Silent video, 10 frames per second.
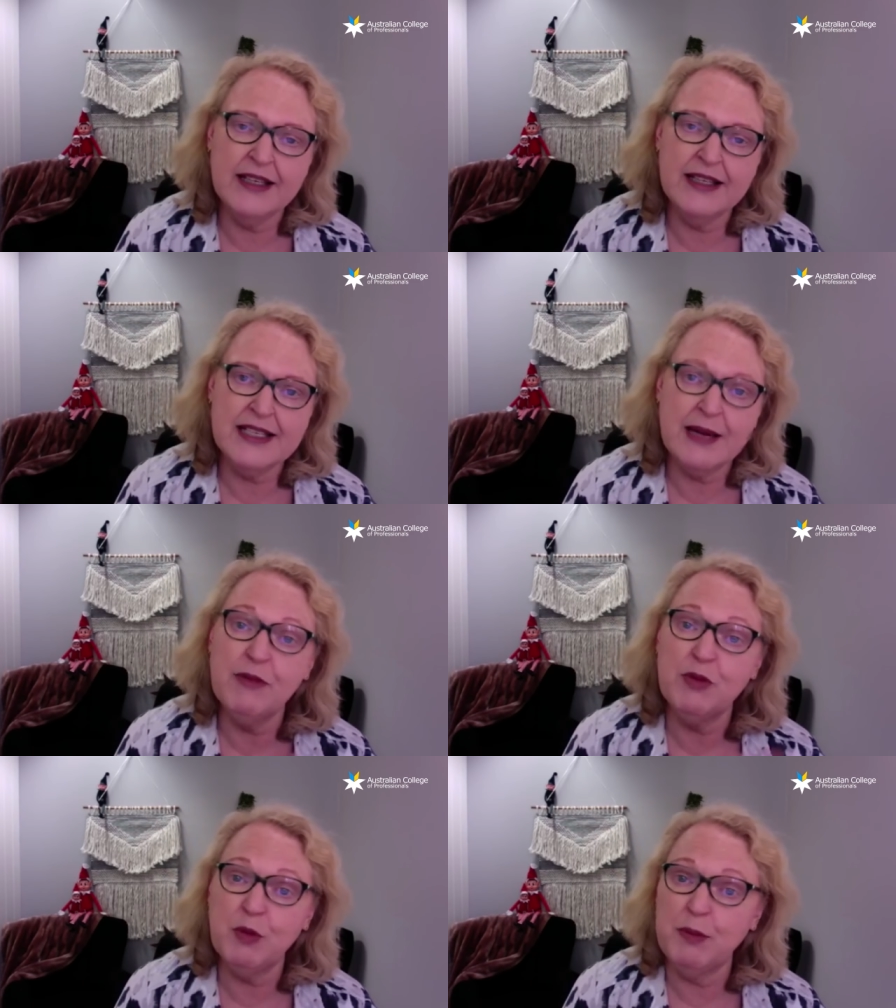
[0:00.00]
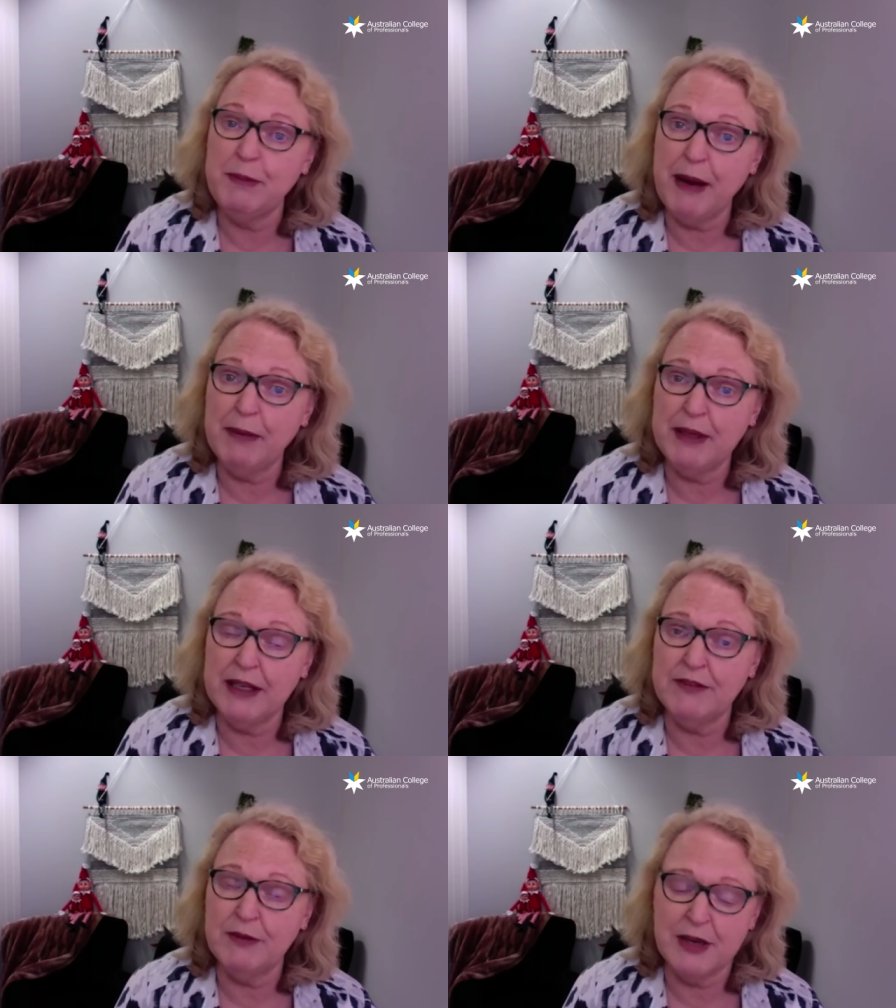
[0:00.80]
Some of it will be public
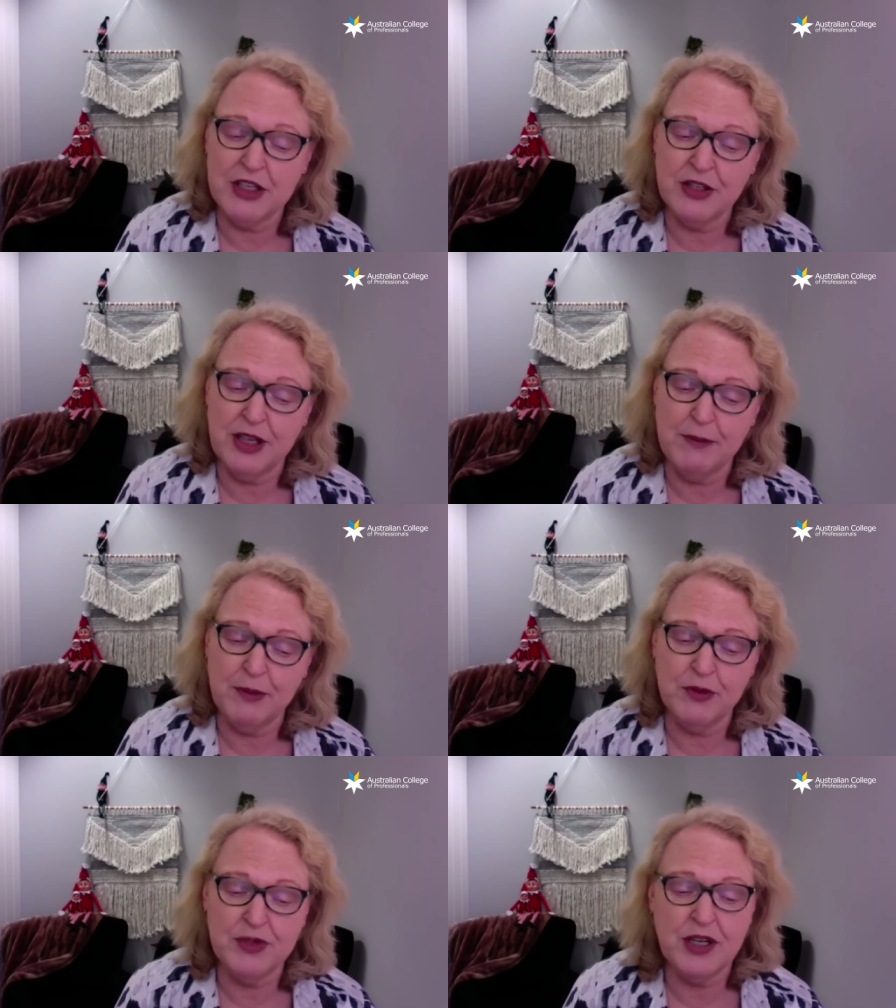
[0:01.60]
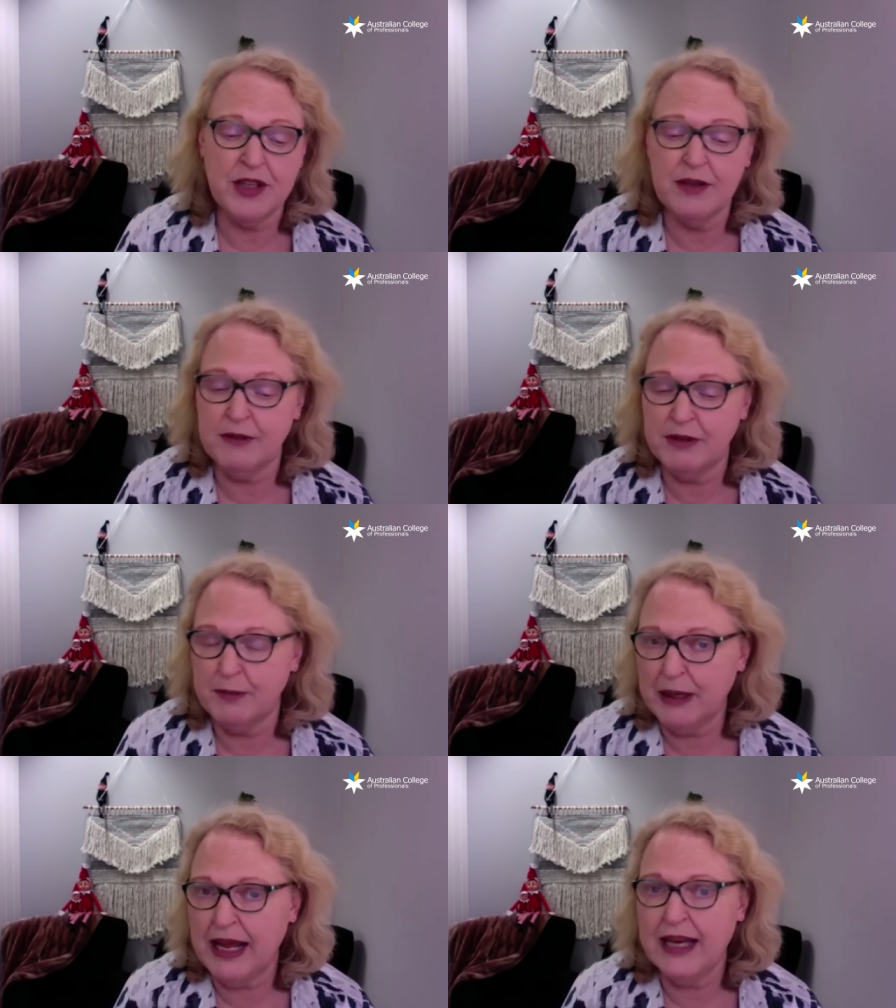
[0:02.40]
information on that portal, so the
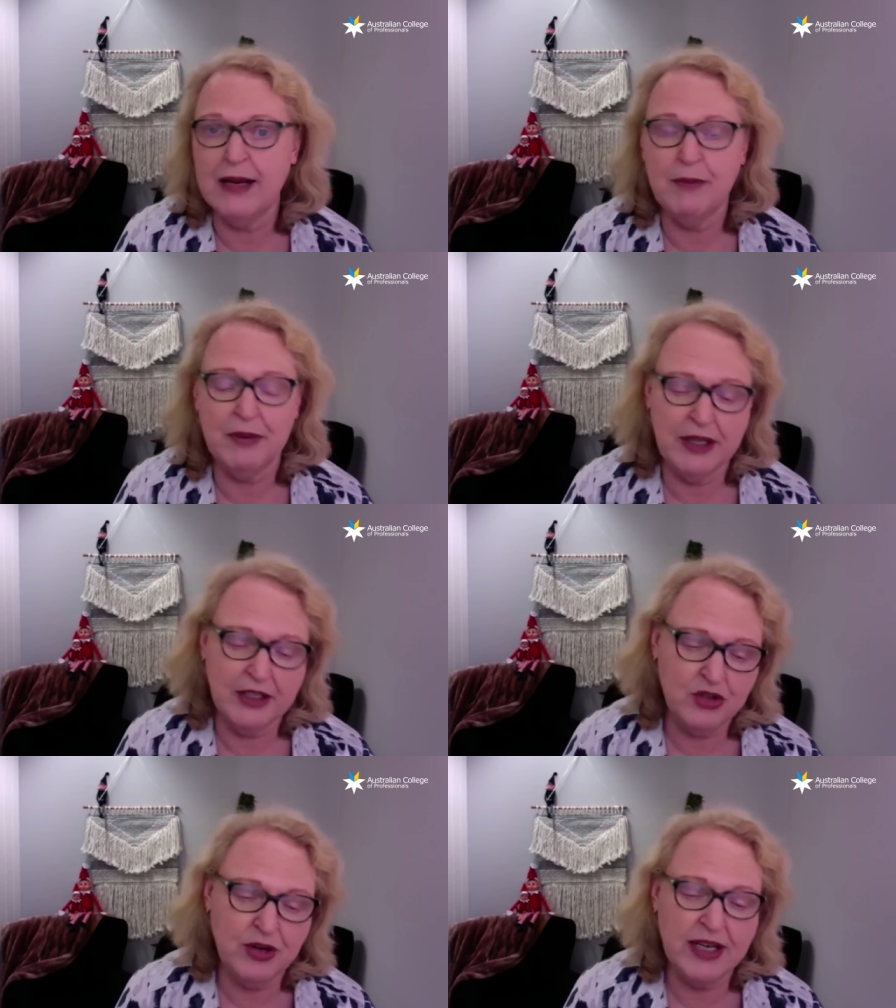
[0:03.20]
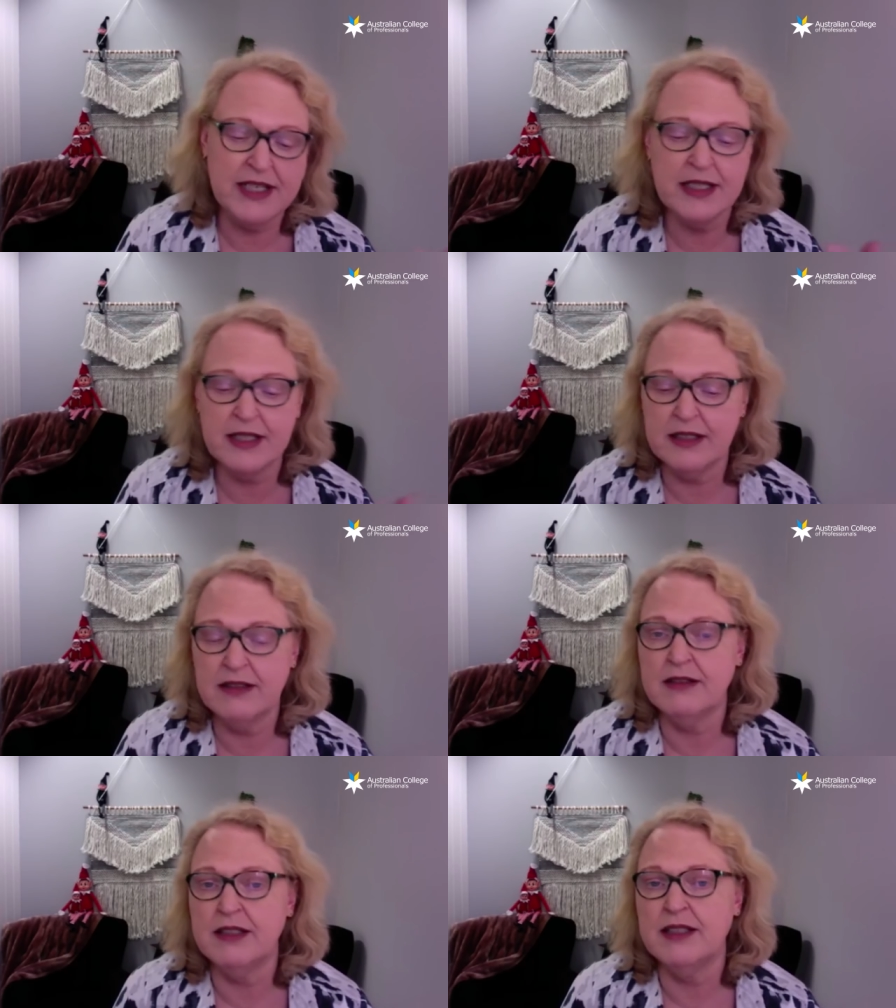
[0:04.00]
plan number, the address,
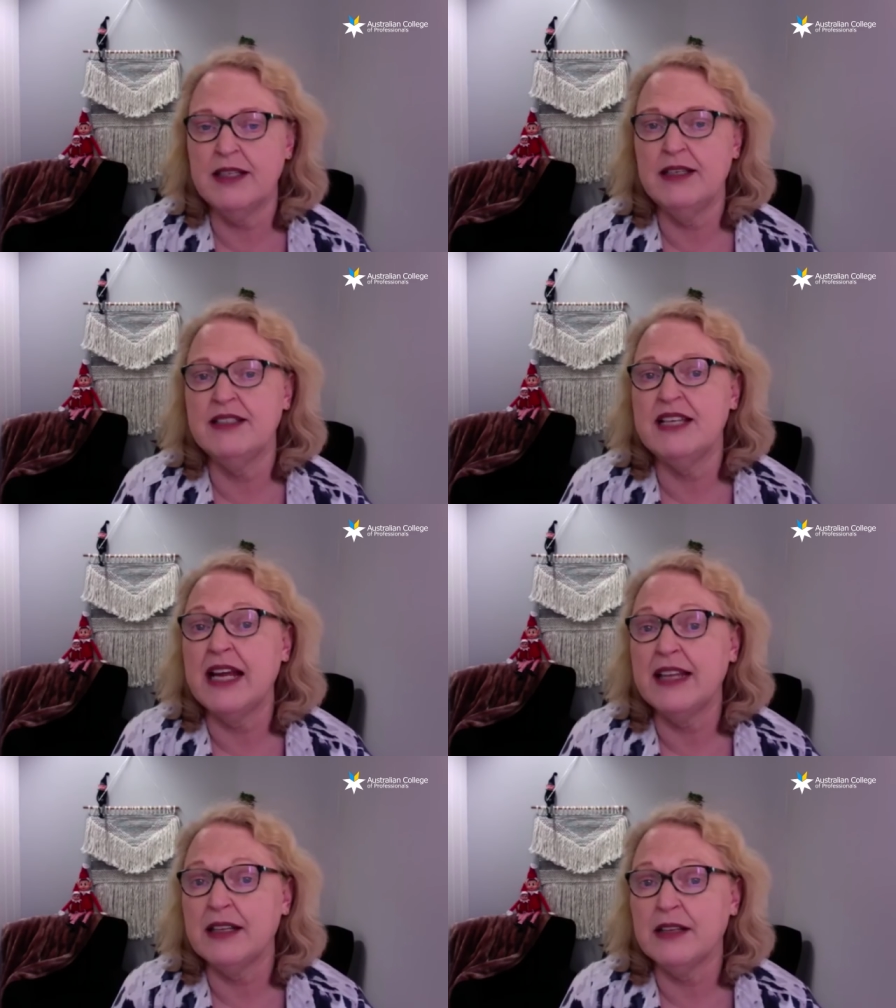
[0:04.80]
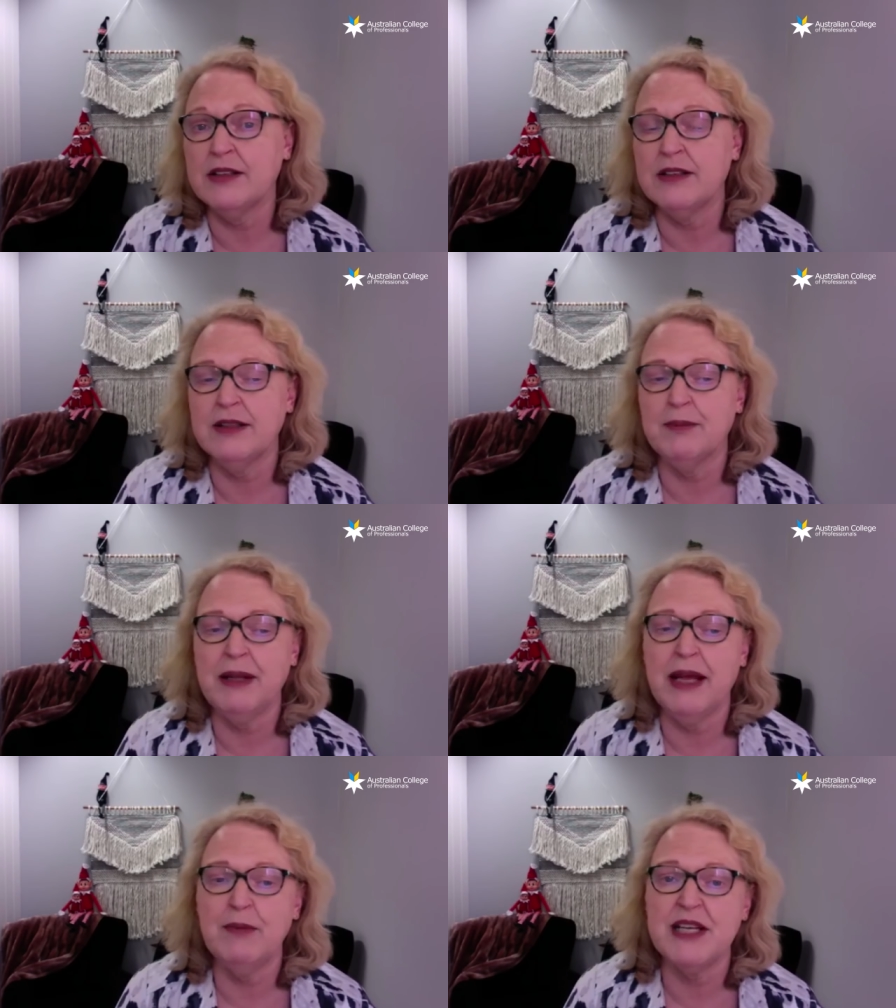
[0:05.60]
the date that the
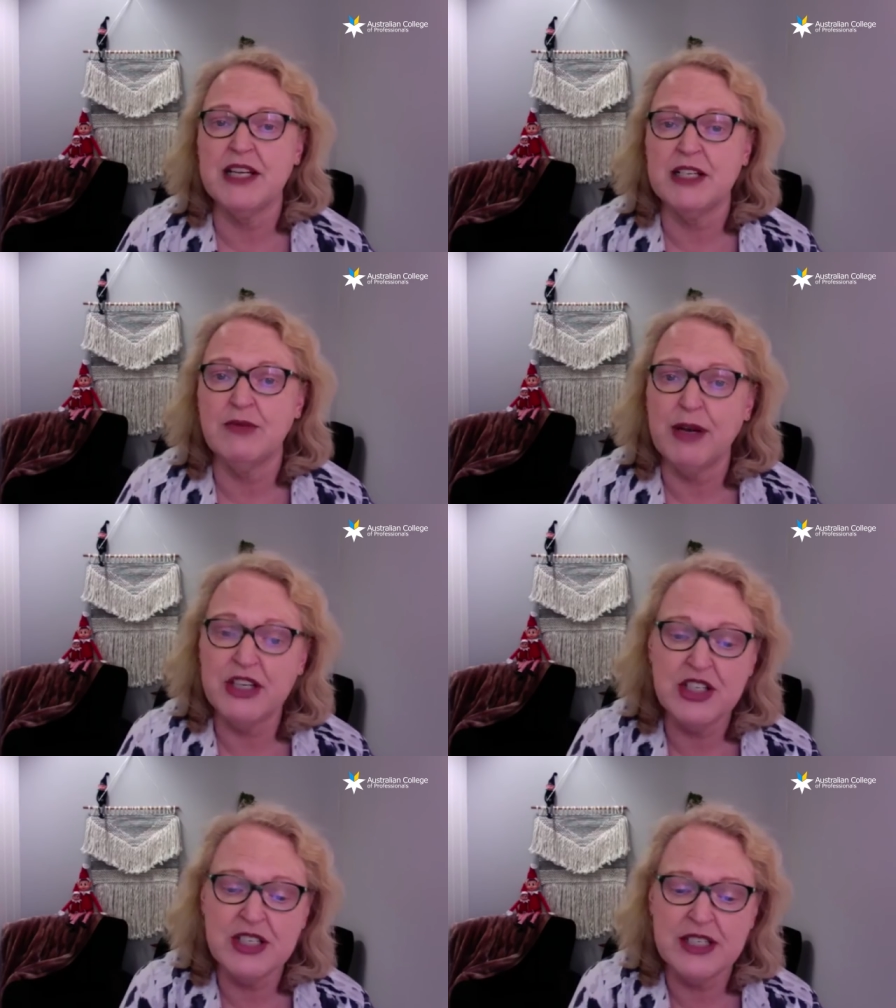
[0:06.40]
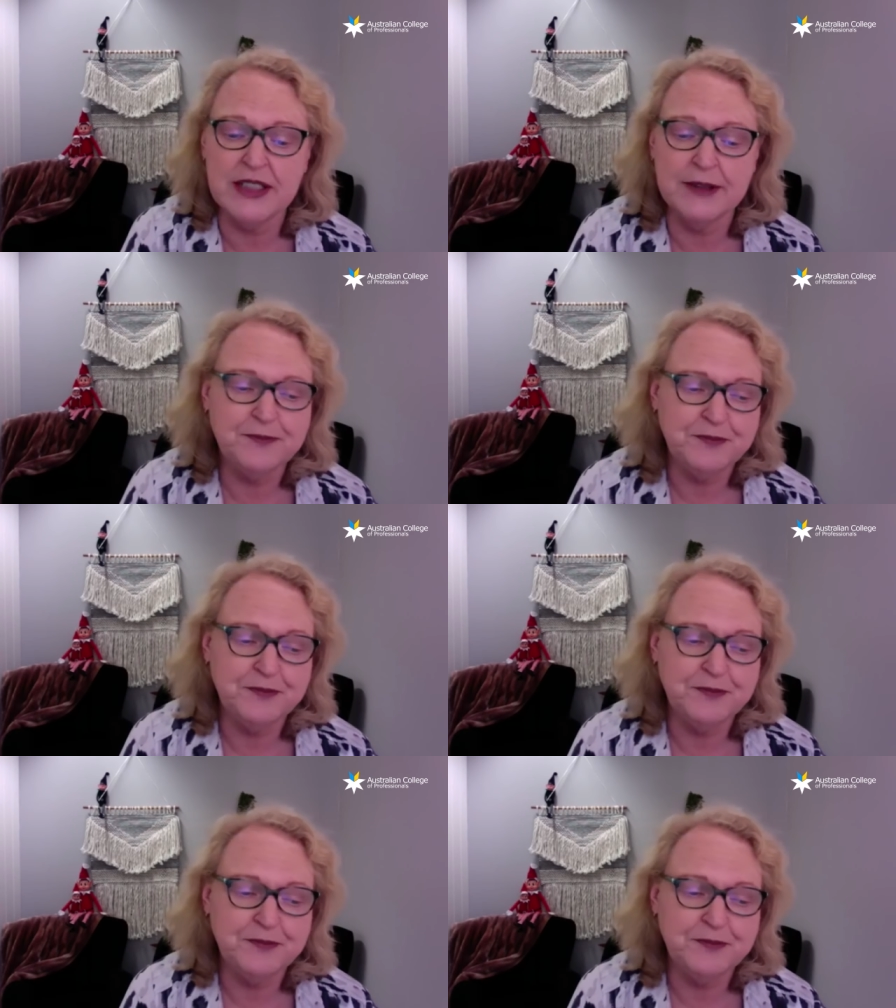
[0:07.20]
plan was actually registered,